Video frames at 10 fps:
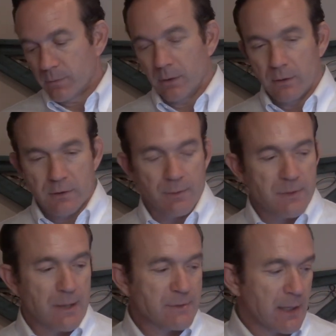
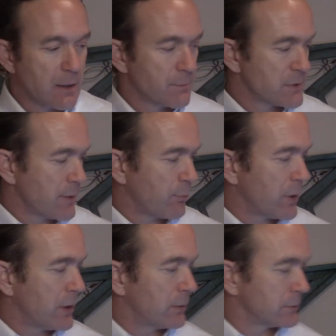sometimes that comes up.
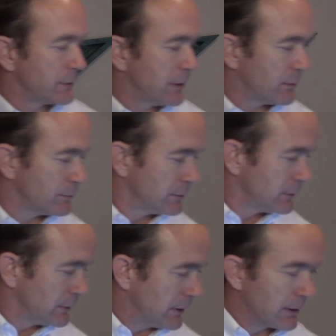Well,
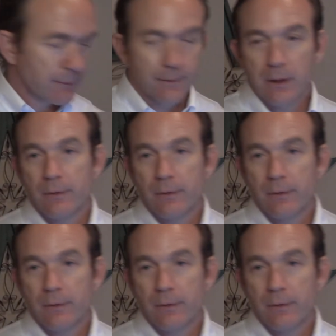the